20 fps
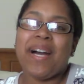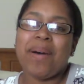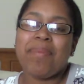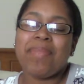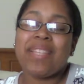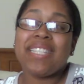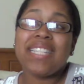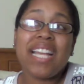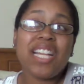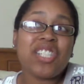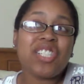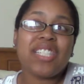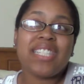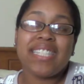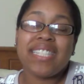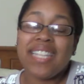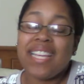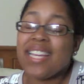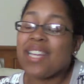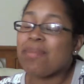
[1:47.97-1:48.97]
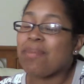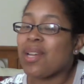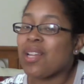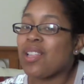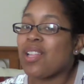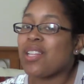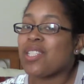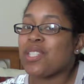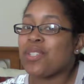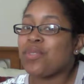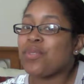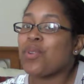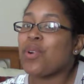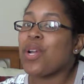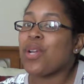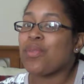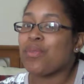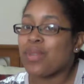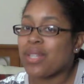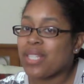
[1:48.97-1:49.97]
this actually sat in my closet for
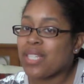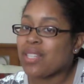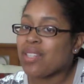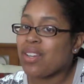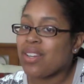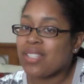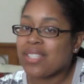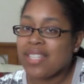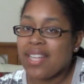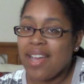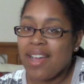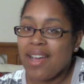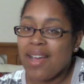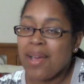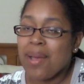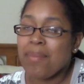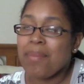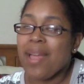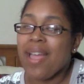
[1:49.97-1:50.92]
a really long time.